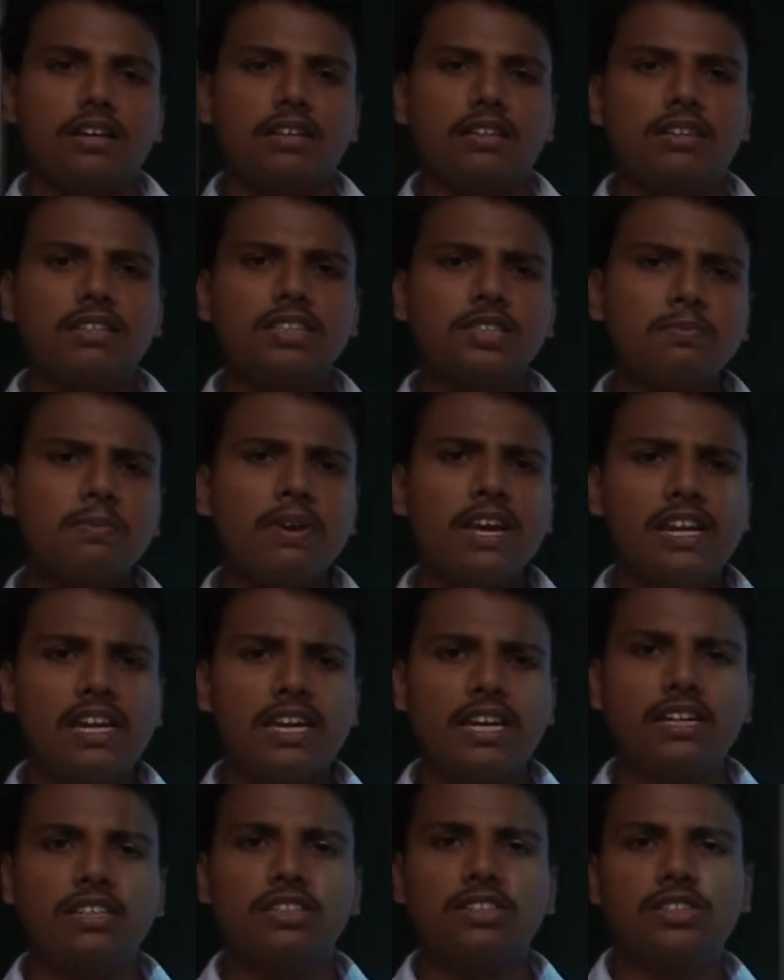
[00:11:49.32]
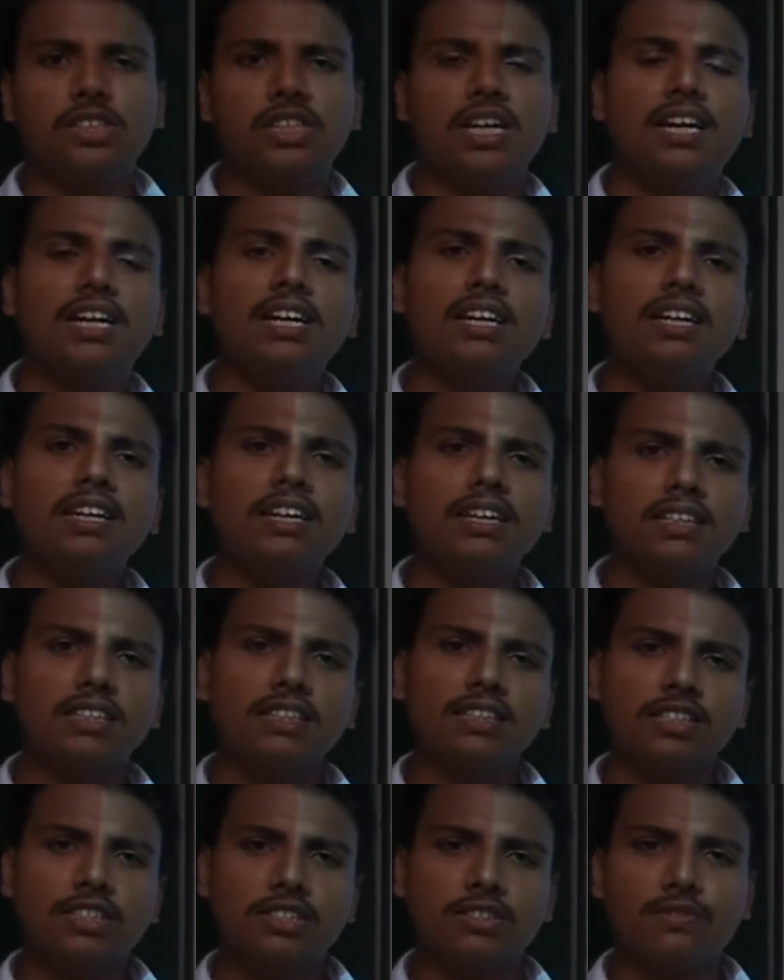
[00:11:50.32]
This may lead to early
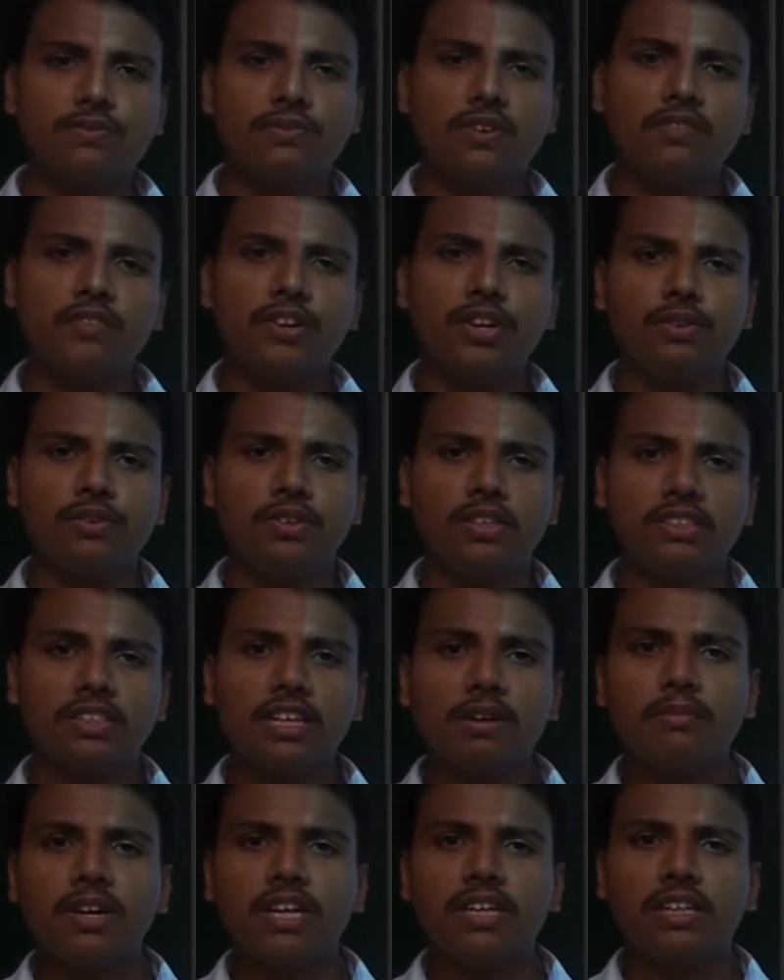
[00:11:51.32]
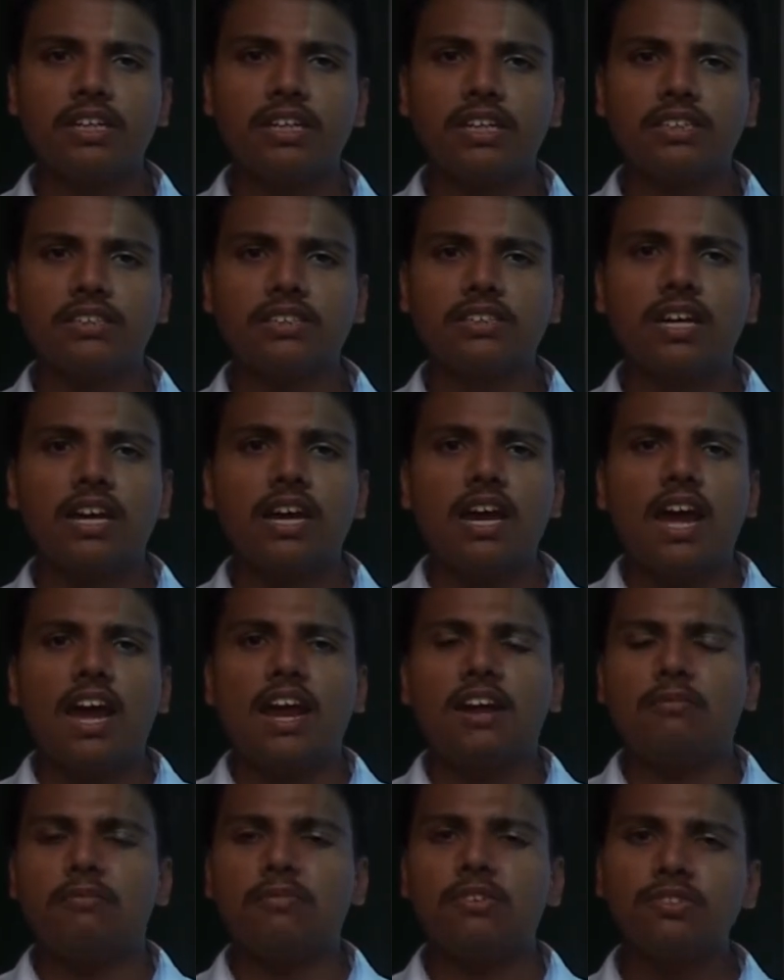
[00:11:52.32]
recognition of revenue in some entities,
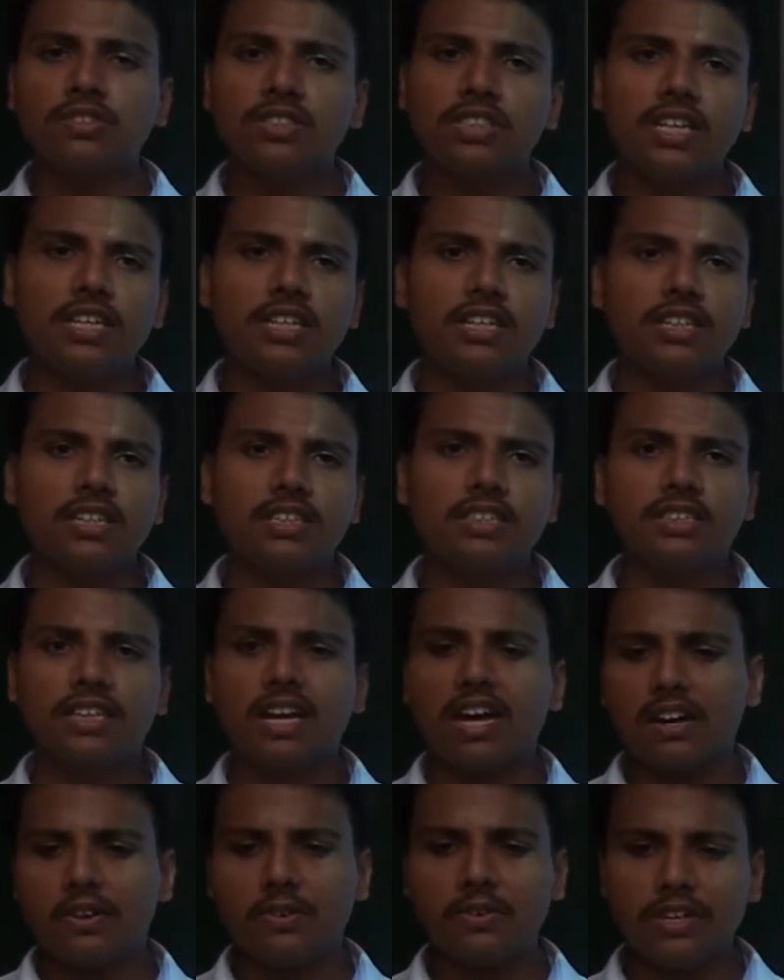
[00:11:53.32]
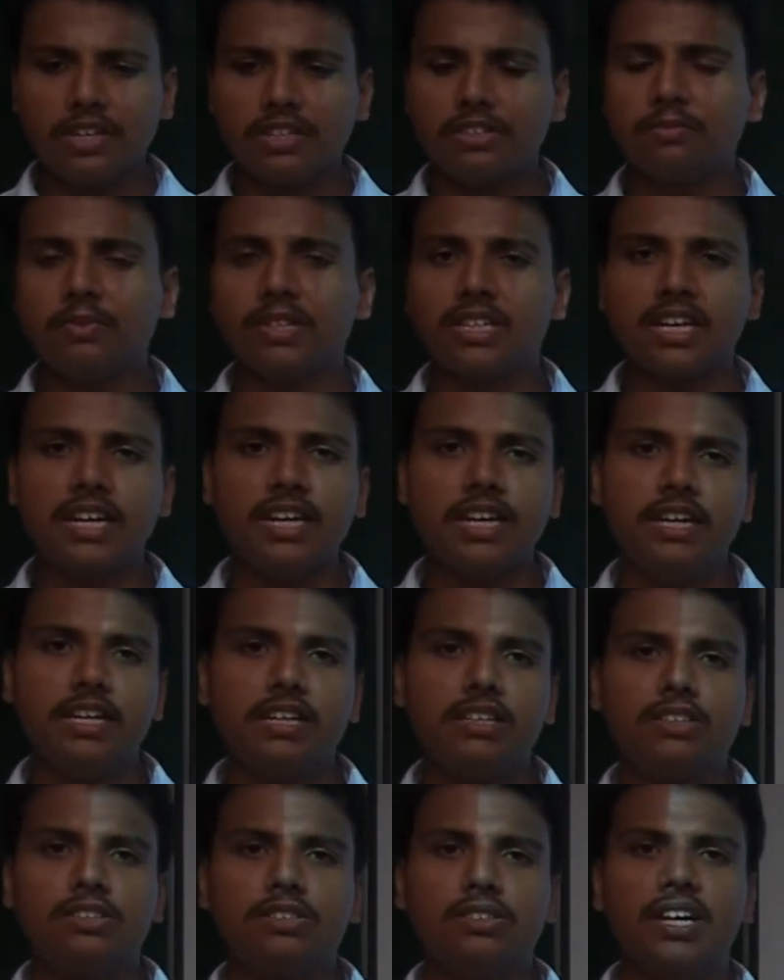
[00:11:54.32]
and most entities are going to be ready
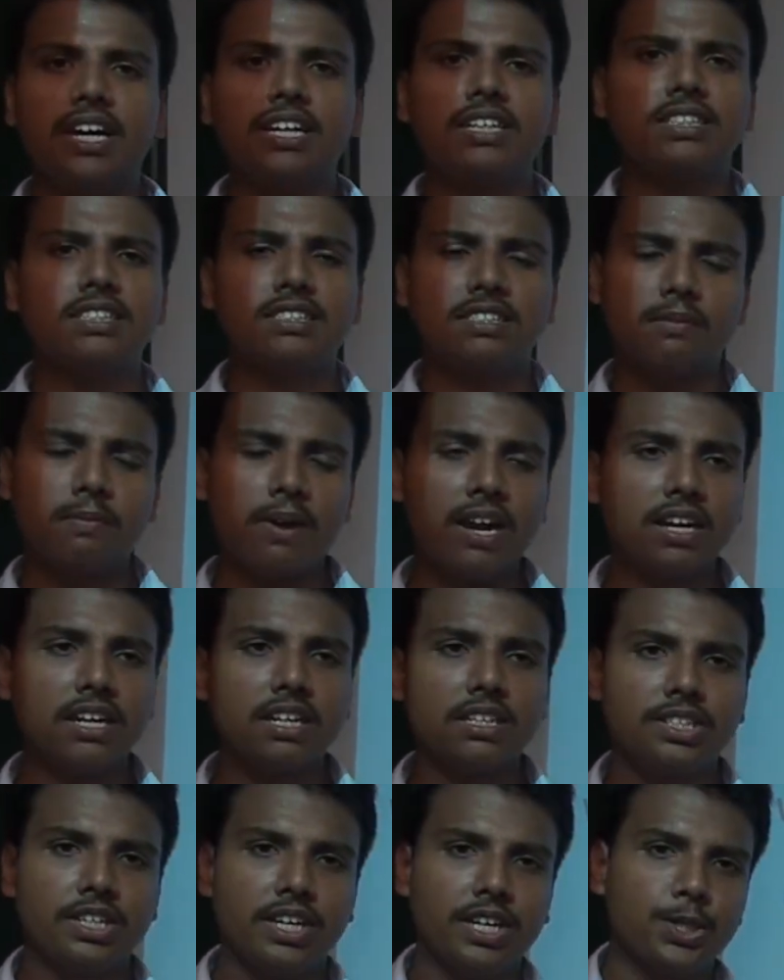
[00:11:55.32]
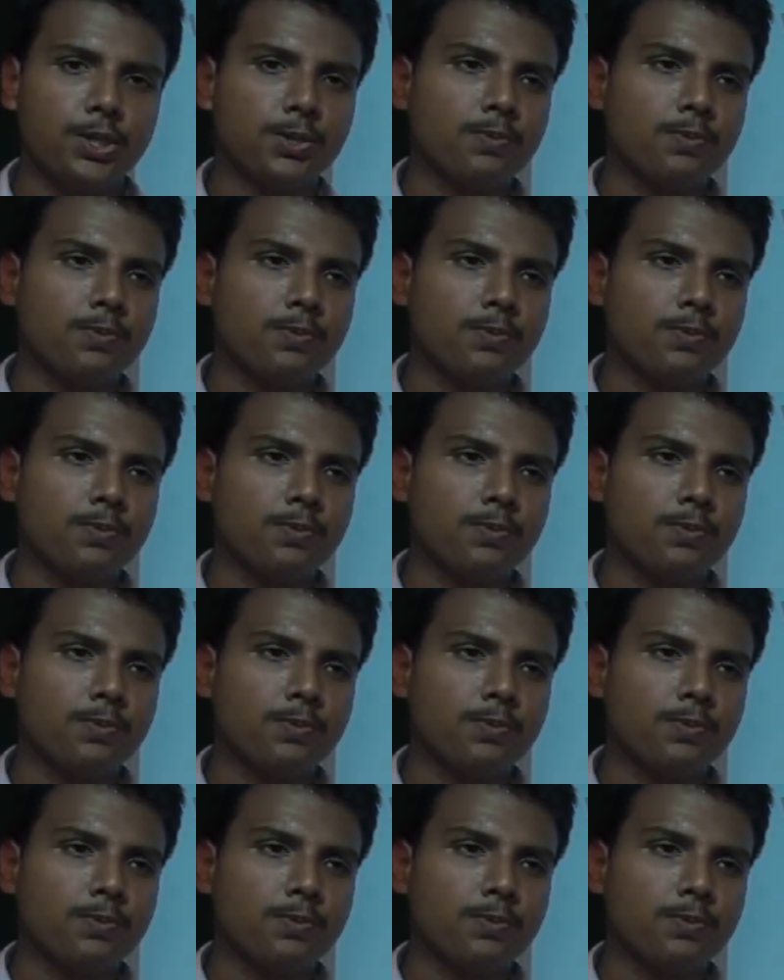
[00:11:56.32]
to get a dramatic change.